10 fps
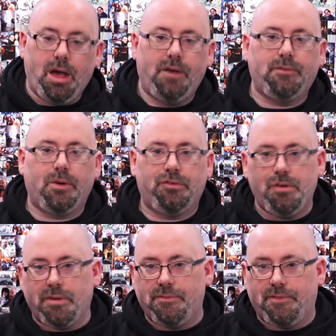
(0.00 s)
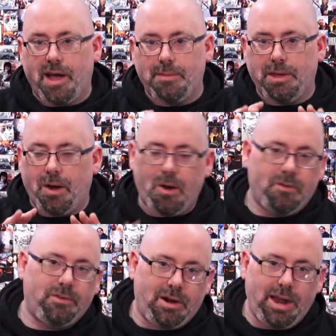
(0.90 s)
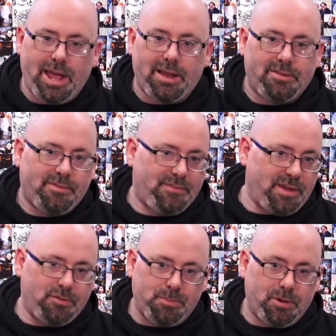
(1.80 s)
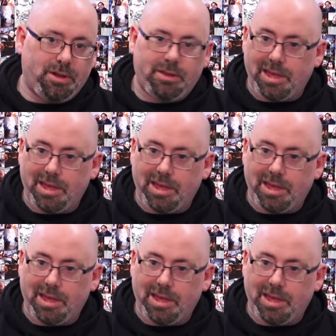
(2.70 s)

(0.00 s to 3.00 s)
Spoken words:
Of course, you can find me over at Facebook,